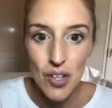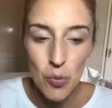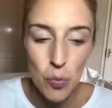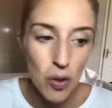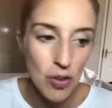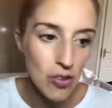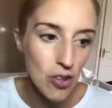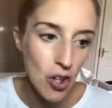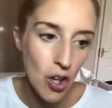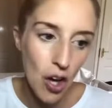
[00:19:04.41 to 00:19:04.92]

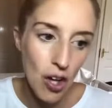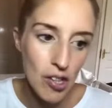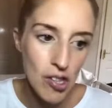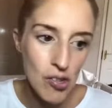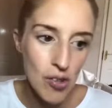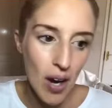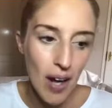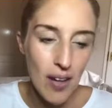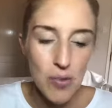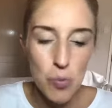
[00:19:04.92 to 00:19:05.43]
What's the
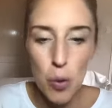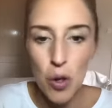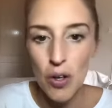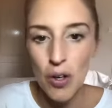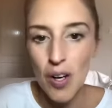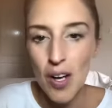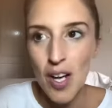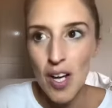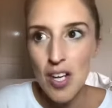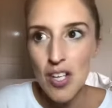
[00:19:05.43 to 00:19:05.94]
contract? What
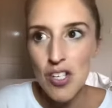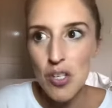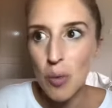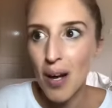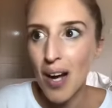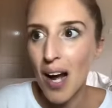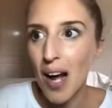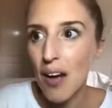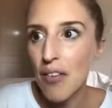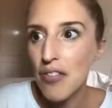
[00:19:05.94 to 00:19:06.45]
do
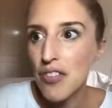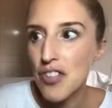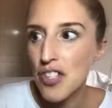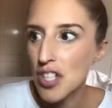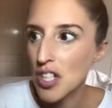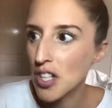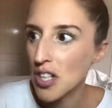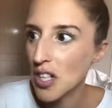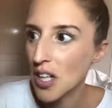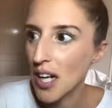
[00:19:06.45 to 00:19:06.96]
I have to
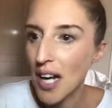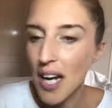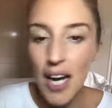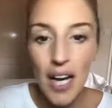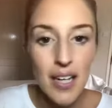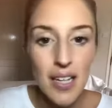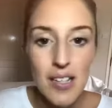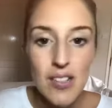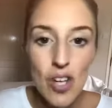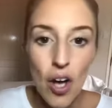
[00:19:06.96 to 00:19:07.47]
hit
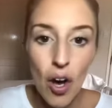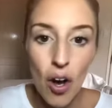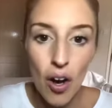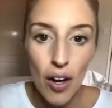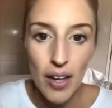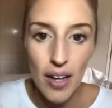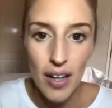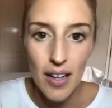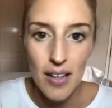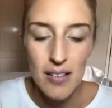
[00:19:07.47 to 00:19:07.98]
any
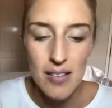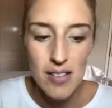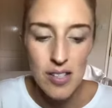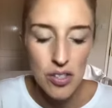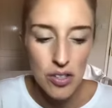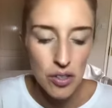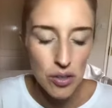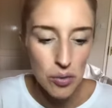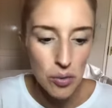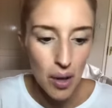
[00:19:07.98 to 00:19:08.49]
targets?
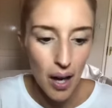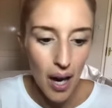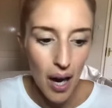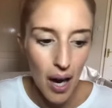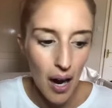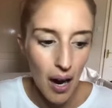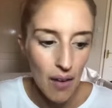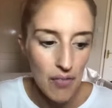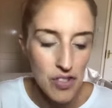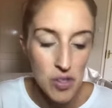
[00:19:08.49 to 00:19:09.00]
Do I
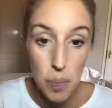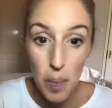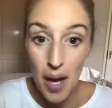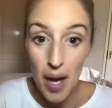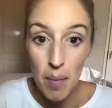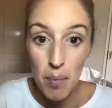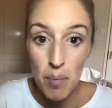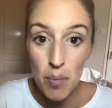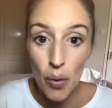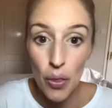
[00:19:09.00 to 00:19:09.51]
have to pay
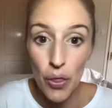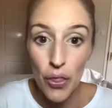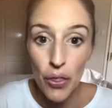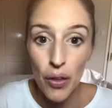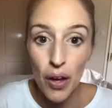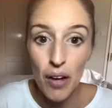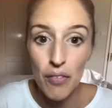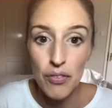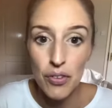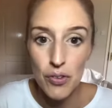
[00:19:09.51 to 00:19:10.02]

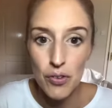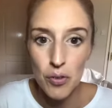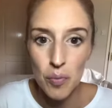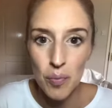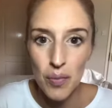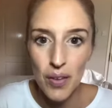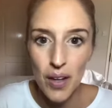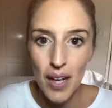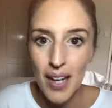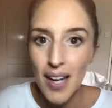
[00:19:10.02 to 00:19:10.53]
monthly for
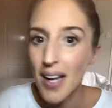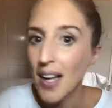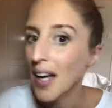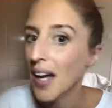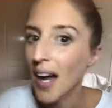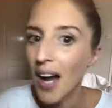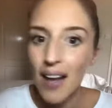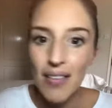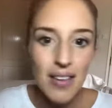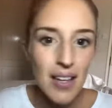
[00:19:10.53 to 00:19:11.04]
something?
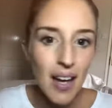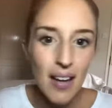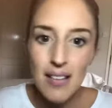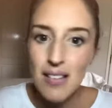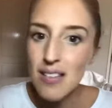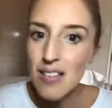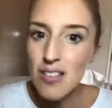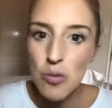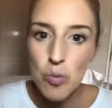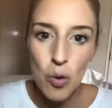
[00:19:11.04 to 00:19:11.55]
And the
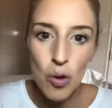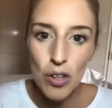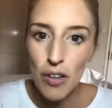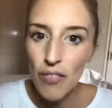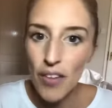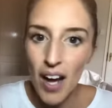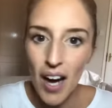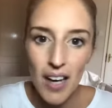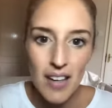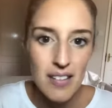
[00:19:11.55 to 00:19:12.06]
answer to all of
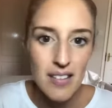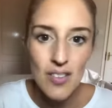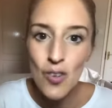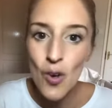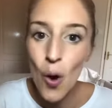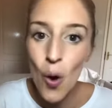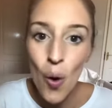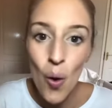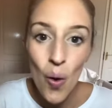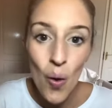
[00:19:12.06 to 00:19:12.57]
that is
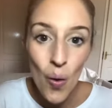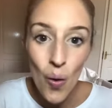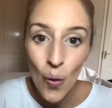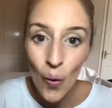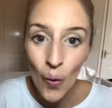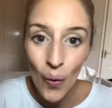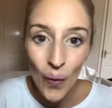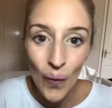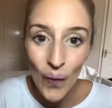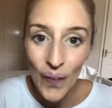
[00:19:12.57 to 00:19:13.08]

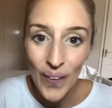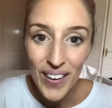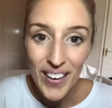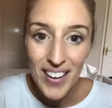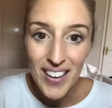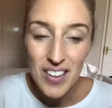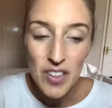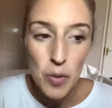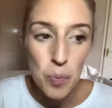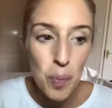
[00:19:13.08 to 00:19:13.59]
no.
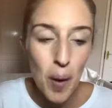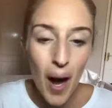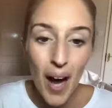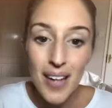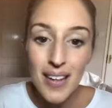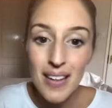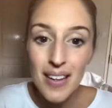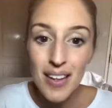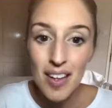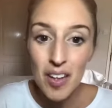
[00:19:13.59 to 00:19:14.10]
You buy
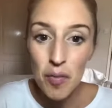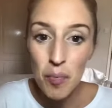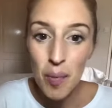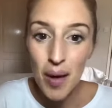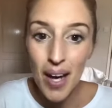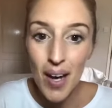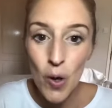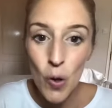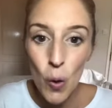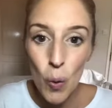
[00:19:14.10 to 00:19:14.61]
your kit of
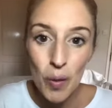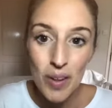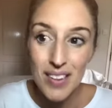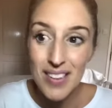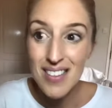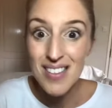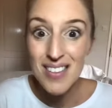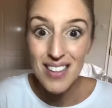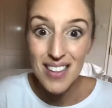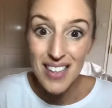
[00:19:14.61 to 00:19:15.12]
makeup and
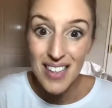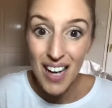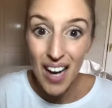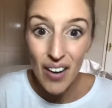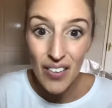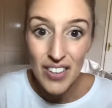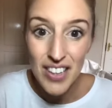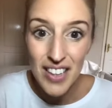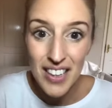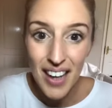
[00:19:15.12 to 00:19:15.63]
you see how
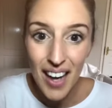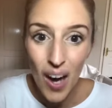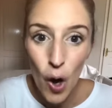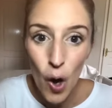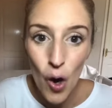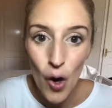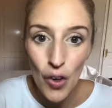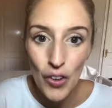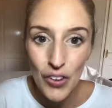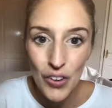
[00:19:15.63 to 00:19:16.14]
you get
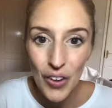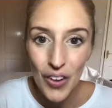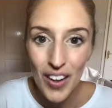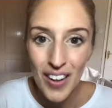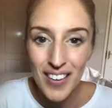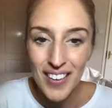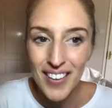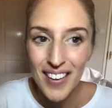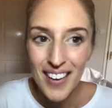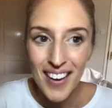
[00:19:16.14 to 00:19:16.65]
on,
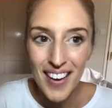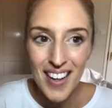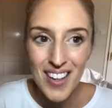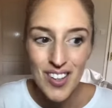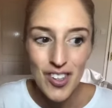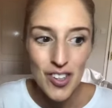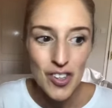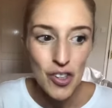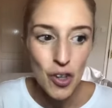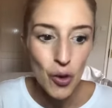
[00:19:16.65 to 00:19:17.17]
and
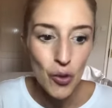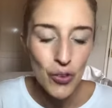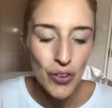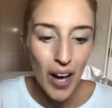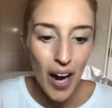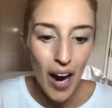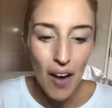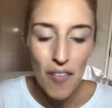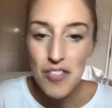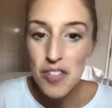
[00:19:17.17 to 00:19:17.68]
you don't
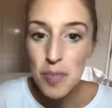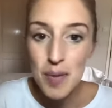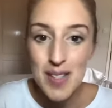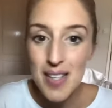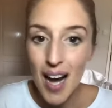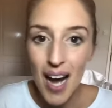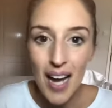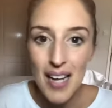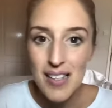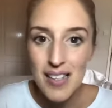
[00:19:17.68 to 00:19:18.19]
have to be
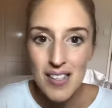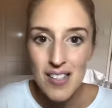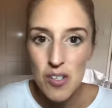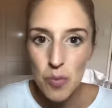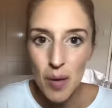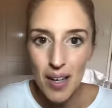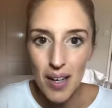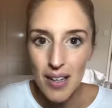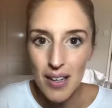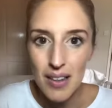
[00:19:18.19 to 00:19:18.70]
tied into
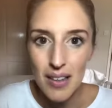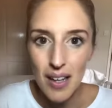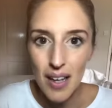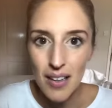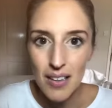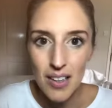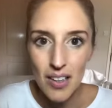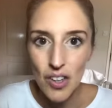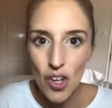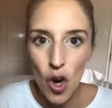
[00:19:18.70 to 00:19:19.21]
anything.
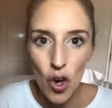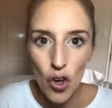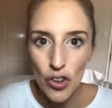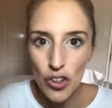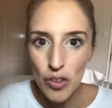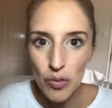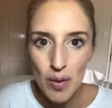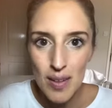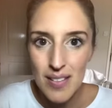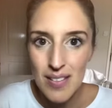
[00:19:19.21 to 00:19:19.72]
You're not going
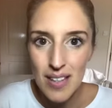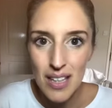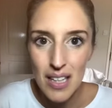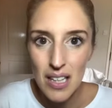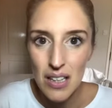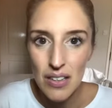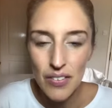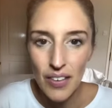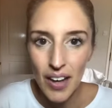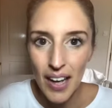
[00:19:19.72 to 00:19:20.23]
to
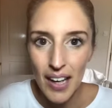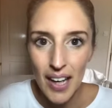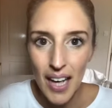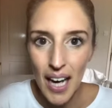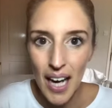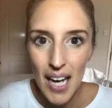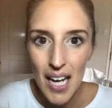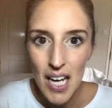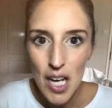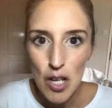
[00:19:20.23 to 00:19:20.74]
receive
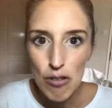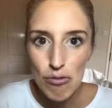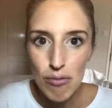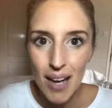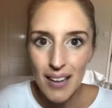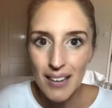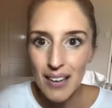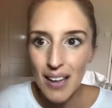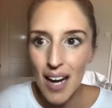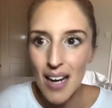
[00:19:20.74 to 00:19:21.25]
any
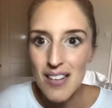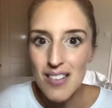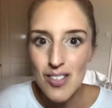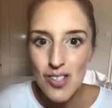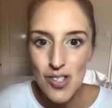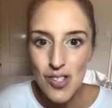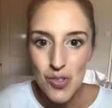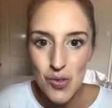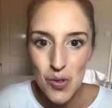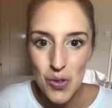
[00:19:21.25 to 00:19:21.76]
red
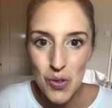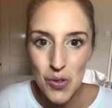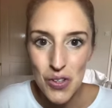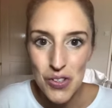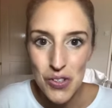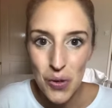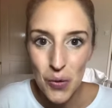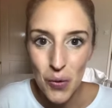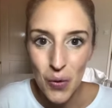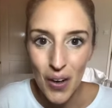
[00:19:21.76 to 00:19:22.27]
letters through your
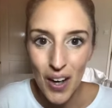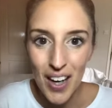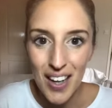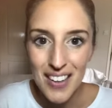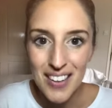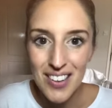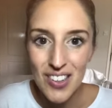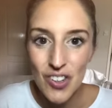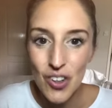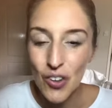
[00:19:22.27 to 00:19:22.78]
door.
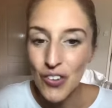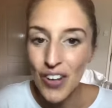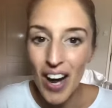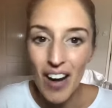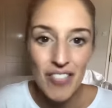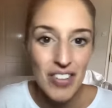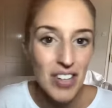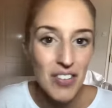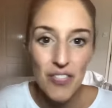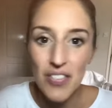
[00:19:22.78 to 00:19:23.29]
You don't
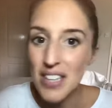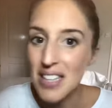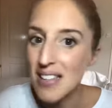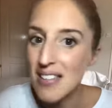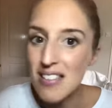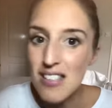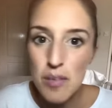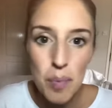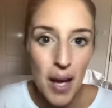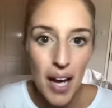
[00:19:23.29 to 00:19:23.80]
have any fees
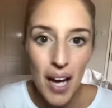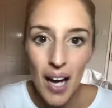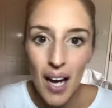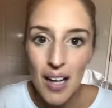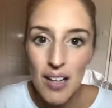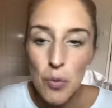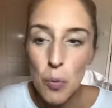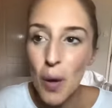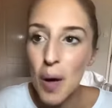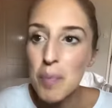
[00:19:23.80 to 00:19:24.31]
to pay.
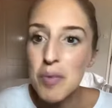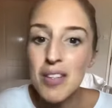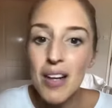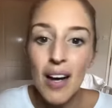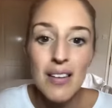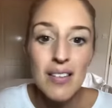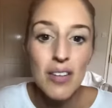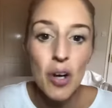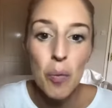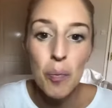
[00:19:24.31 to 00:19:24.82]
Your
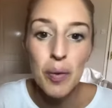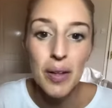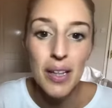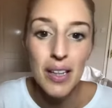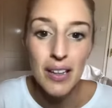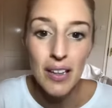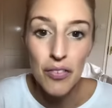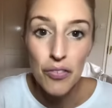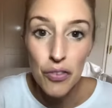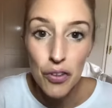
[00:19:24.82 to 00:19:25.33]
website's
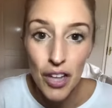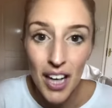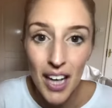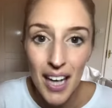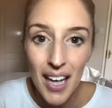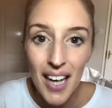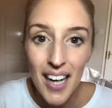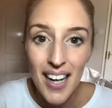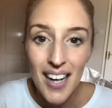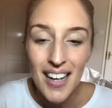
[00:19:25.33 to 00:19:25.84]
completely
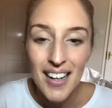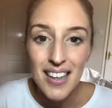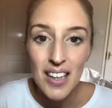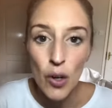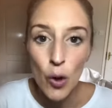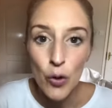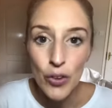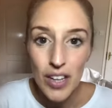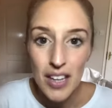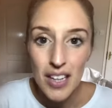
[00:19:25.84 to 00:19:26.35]
free. The
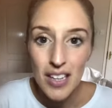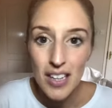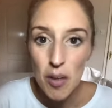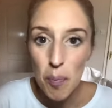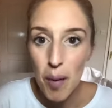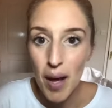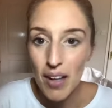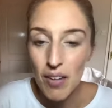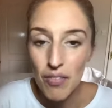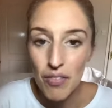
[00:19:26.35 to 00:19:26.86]
only thing you're
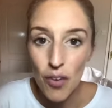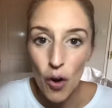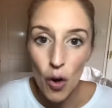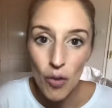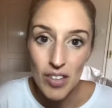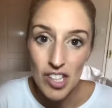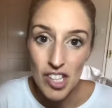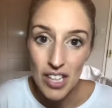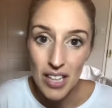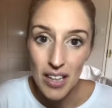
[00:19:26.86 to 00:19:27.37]
paying for
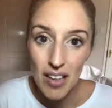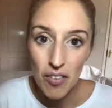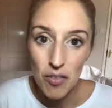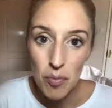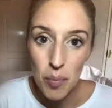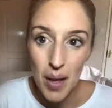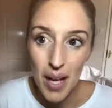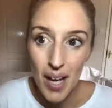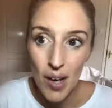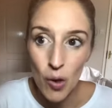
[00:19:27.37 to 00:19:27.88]
is your kit of
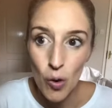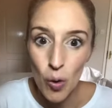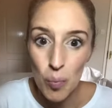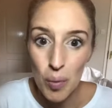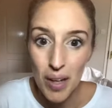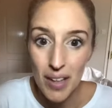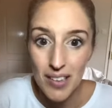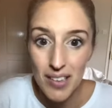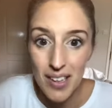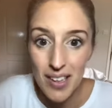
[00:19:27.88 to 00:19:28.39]
makeup,
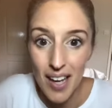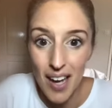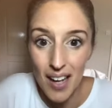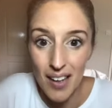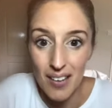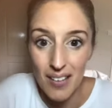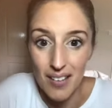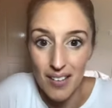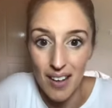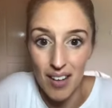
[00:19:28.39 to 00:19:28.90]
and you're
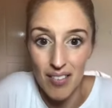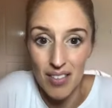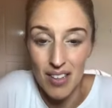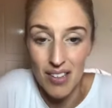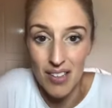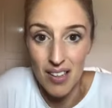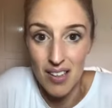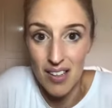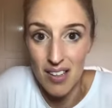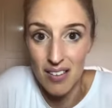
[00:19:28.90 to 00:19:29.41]
getting a
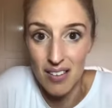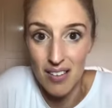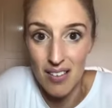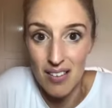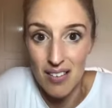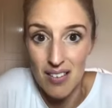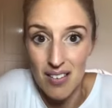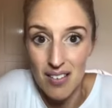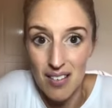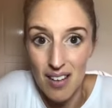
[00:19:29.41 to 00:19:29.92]
ridiculous
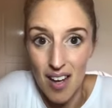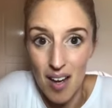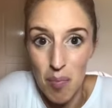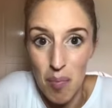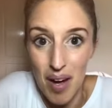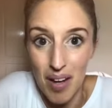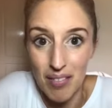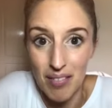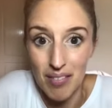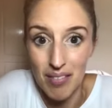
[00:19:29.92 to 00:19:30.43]

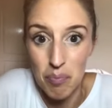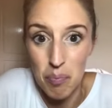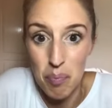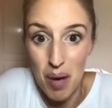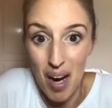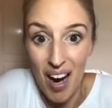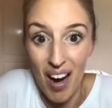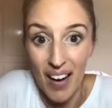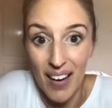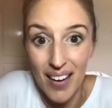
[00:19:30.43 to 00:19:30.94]
amount
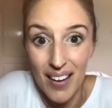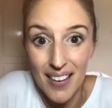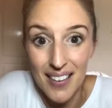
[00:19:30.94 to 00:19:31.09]
back.